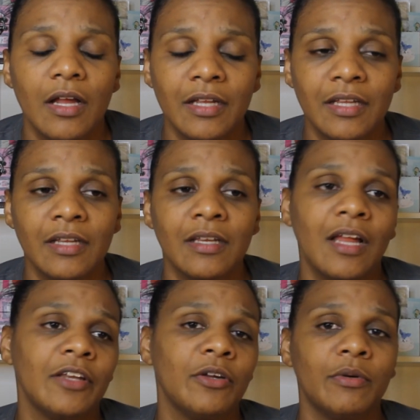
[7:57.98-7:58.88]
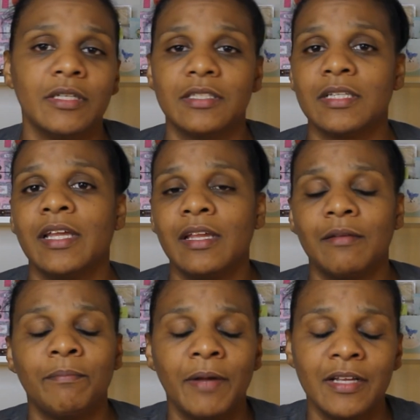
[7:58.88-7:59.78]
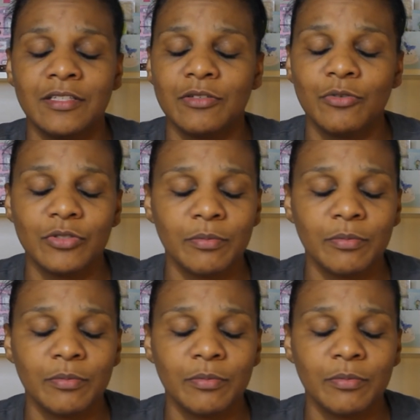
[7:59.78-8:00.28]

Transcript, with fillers: again I know what it's like buying school